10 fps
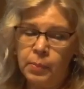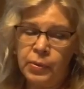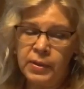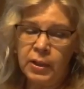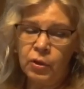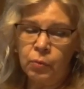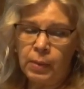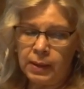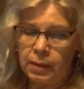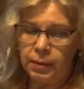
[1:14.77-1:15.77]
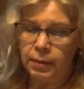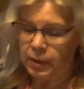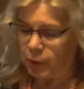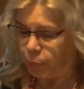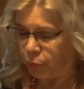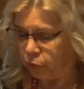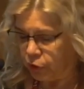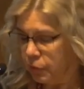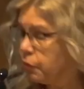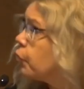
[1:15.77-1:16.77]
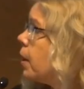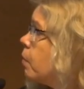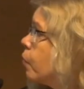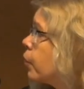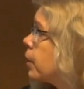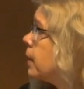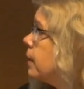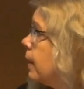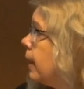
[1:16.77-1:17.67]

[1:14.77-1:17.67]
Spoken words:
present you my approach and framework,